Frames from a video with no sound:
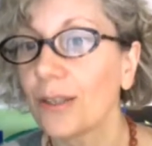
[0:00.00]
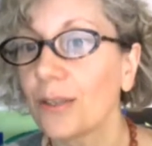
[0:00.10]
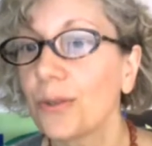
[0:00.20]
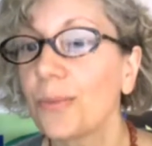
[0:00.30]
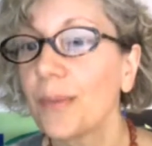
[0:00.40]

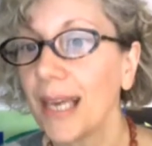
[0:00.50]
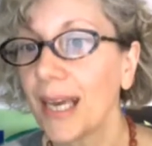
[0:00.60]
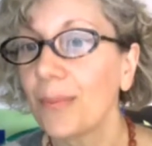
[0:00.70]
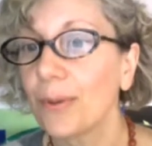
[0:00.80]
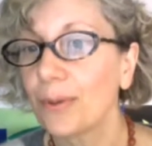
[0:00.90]
to be
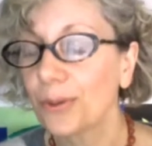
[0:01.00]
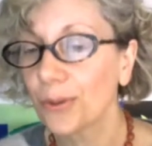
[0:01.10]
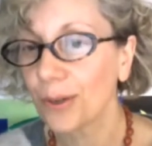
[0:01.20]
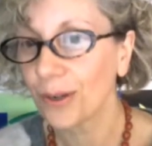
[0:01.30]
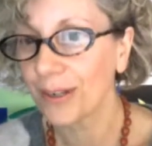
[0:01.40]
able
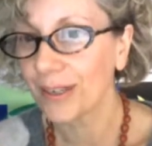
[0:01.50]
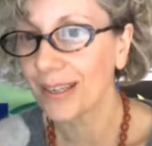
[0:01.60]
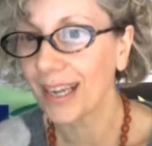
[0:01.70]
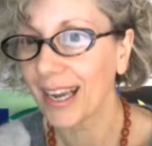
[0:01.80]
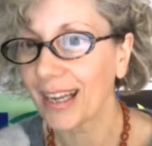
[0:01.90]
to learn
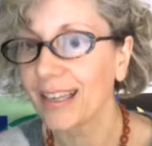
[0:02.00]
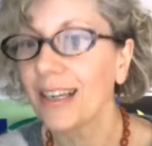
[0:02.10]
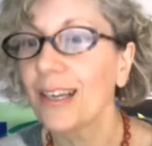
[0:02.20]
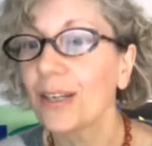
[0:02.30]
again,